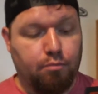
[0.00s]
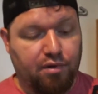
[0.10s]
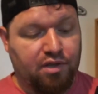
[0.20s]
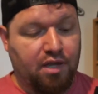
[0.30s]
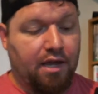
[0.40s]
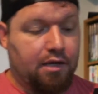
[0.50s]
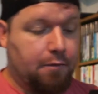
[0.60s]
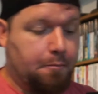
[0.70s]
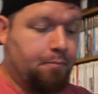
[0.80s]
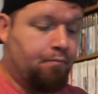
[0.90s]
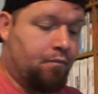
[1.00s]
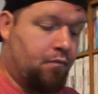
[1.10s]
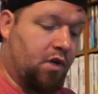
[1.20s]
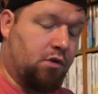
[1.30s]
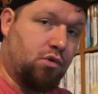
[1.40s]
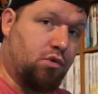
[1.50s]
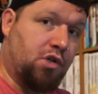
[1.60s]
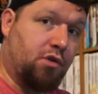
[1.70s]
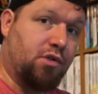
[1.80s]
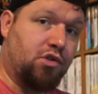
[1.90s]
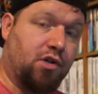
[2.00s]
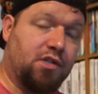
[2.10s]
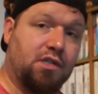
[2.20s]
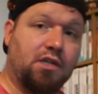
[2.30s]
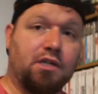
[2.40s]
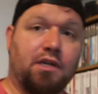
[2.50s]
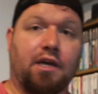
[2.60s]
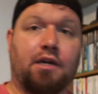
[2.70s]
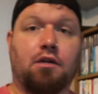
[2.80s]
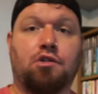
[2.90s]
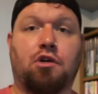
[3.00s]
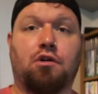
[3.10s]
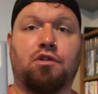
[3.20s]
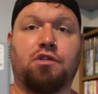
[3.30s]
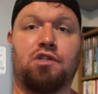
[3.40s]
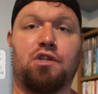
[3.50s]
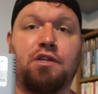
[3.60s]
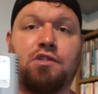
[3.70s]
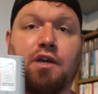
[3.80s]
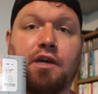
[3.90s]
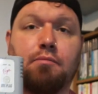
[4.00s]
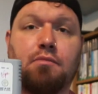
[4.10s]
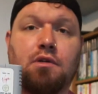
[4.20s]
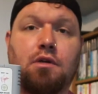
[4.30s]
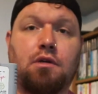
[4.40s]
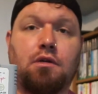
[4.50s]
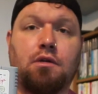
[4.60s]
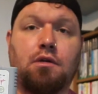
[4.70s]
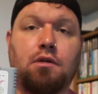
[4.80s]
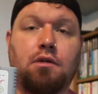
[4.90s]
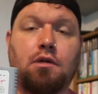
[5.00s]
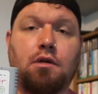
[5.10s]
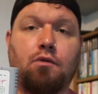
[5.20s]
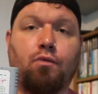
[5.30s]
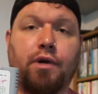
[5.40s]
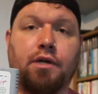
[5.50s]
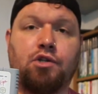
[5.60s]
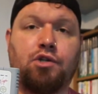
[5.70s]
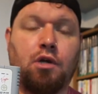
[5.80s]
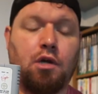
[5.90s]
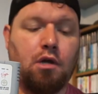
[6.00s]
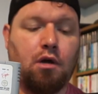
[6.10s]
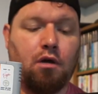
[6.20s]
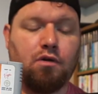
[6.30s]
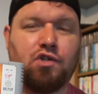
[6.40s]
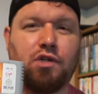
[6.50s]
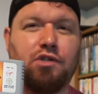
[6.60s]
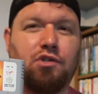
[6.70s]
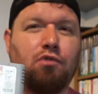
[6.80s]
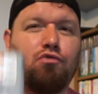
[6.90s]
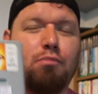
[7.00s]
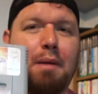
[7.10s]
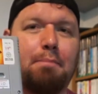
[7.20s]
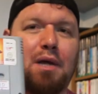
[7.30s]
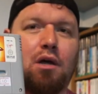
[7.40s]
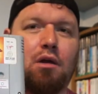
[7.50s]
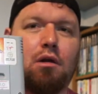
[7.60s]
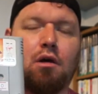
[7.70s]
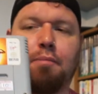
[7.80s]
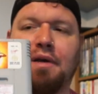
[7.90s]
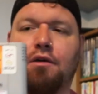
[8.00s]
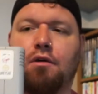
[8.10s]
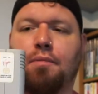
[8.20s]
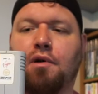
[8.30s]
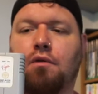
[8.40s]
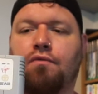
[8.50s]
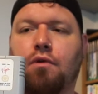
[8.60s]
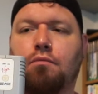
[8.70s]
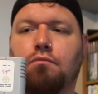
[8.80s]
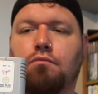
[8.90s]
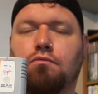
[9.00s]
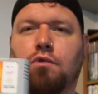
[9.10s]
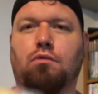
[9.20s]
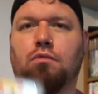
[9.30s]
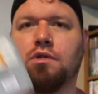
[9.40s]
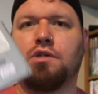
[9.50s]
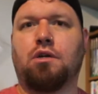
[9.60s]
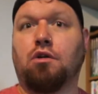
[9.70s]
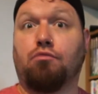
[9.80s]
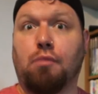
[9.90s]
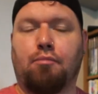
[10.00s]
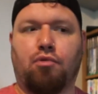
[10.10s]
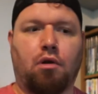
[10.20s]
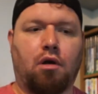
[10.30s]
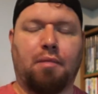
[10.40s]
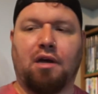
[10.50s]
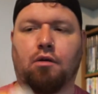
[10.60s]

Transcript: But then I was also interested in getting a childhood SNES game, which I honestly don't remember a lot about, apart from, well, I say I don't remember a lot about it.